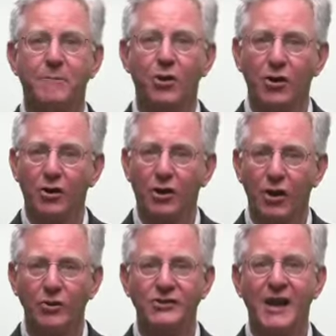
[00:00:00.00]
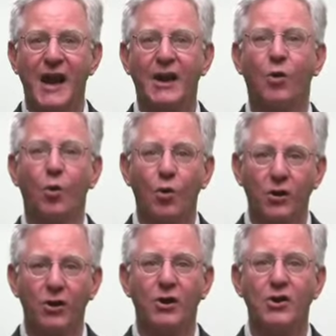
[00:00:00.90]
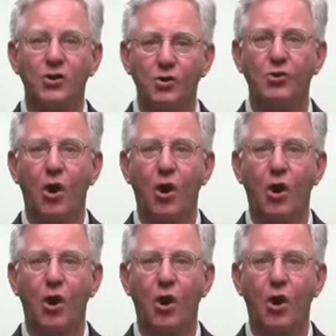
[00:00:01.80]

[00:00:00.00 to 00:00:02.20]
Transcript: burn her clothes, and order new